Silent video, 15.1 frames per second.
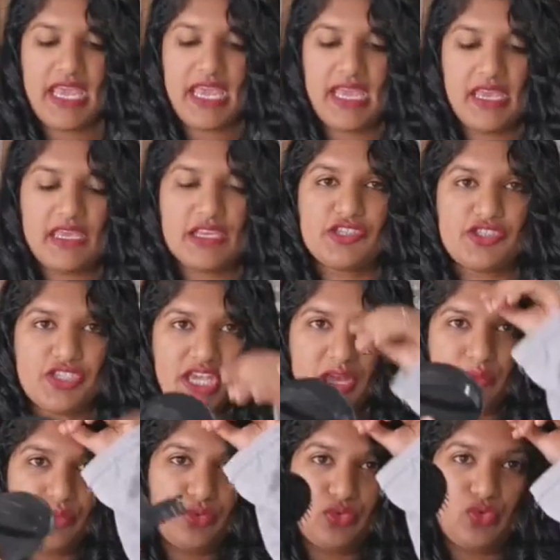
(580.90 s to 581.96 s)
a
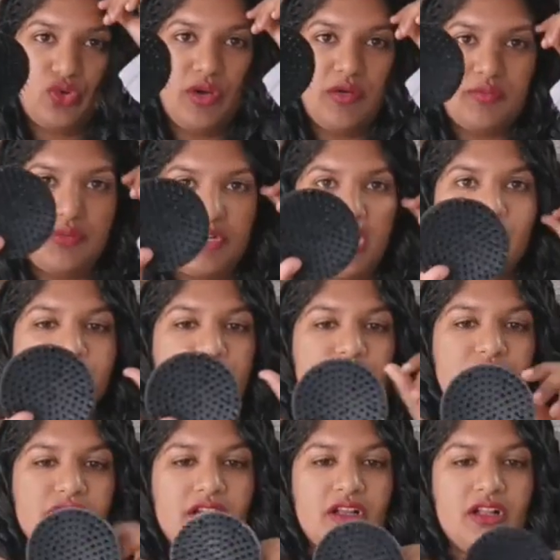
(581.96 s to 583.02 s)
shampoo brush.
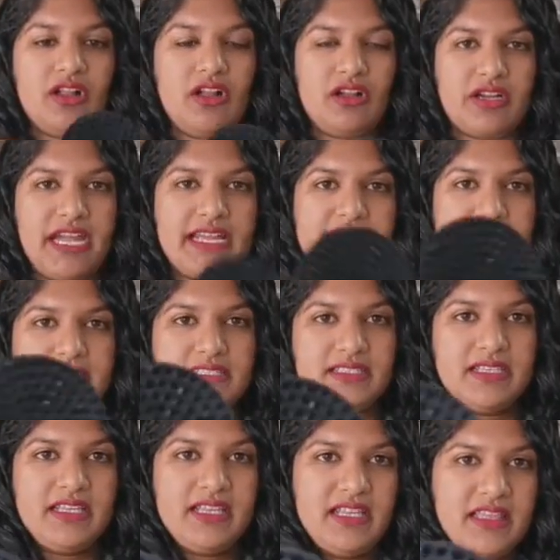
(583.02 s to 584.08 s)
Alright,
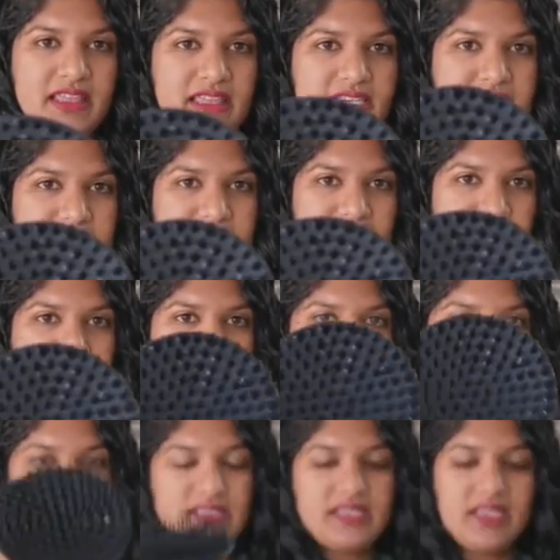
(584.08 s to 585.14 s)
this
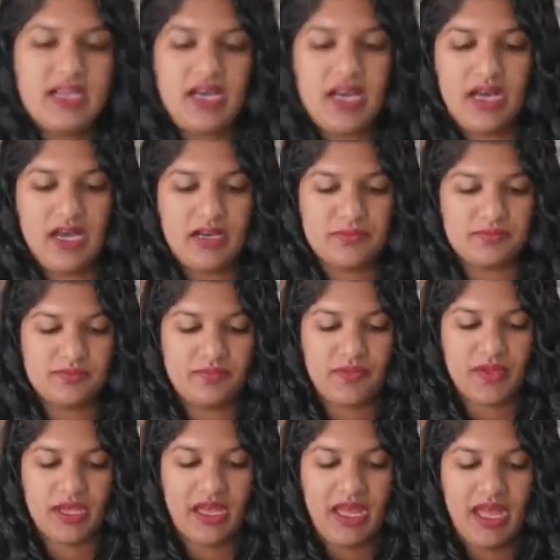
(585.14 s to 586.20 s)
is,
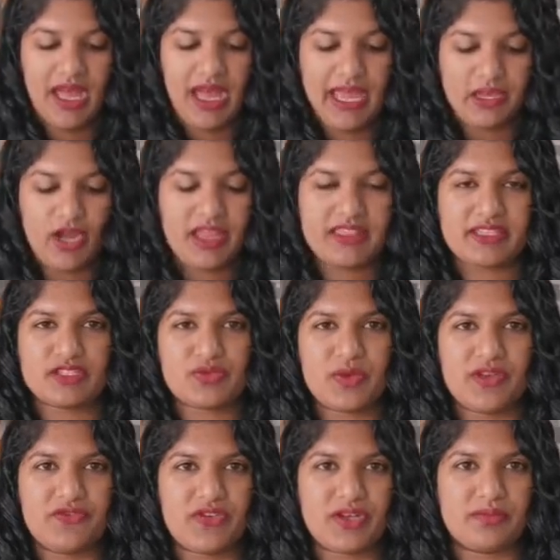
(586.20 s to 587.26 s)
I got this
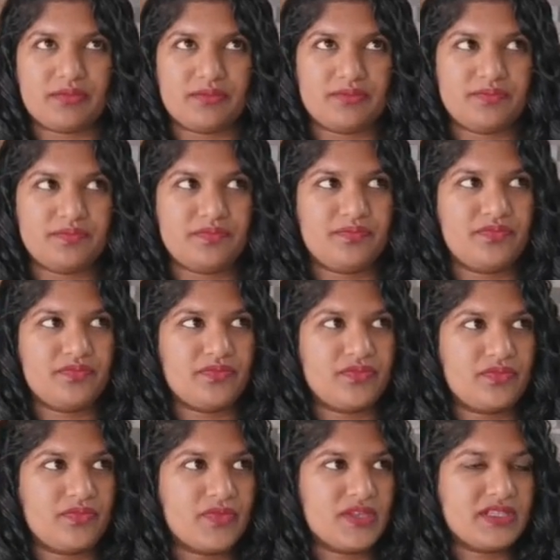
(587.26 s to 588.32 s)
one from
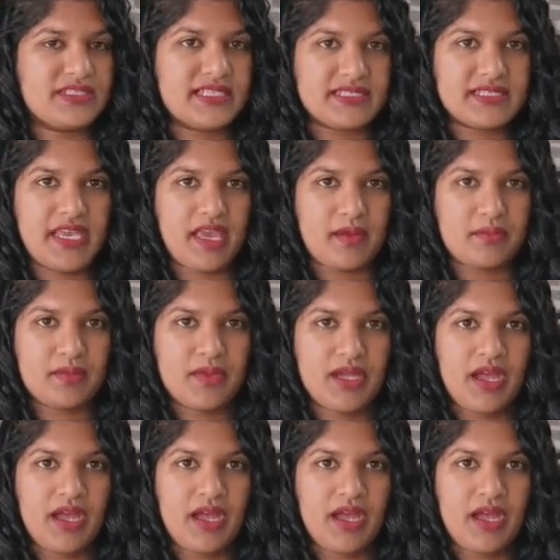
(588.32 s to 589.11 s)
Discam,